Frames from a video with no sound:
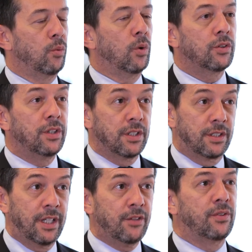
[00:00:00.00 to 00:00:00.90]
what is
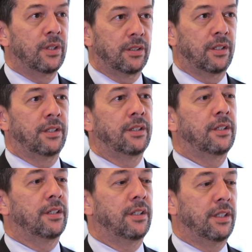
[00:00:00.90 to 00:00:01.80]
definitely
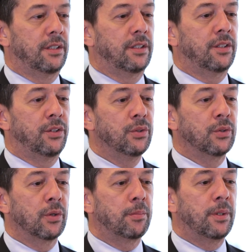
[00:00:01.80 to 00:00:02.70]
needed in
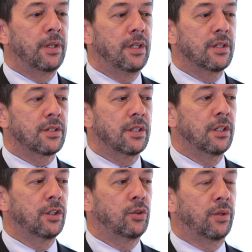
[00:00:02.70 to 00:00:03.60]
Europe is
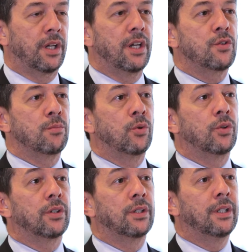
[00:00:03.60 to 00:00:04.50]
to engage
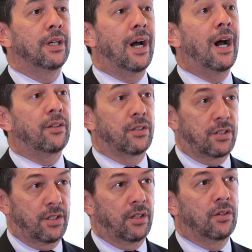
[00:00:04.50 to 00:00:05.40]
more other
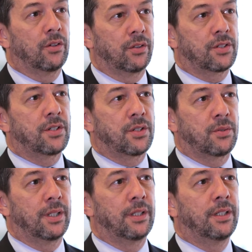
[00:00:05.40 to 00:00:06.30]
stakeholders as
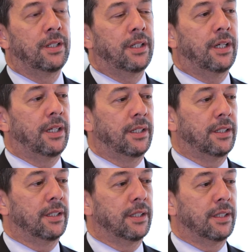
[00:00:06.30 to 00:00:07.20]
well.
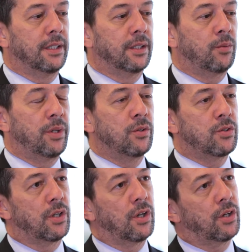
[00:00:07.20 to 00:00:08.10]
And uh, we
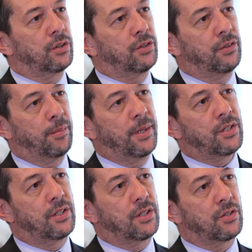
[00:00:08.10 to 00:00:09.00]
use a lot the
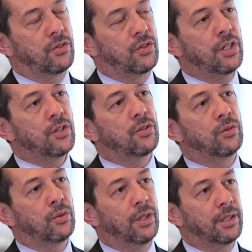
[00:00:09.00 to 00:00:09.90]
patient
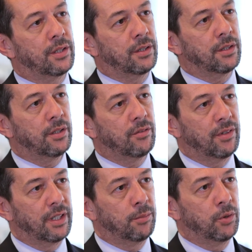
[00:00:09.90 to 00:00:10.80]
association to get uh,
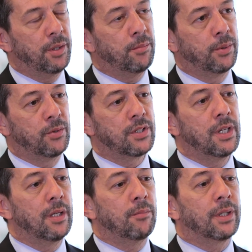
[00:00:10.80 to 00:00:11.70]
valuable inputs,
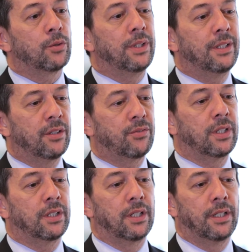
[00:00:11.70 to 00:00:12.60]
but we
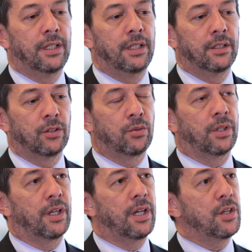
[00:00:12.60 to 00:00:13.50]
definitely need to
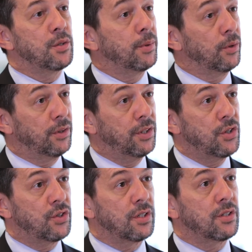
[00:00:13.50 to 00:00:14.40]
engage
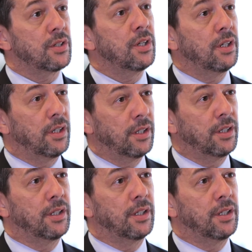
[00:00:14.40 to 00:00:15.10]
politicians, uh,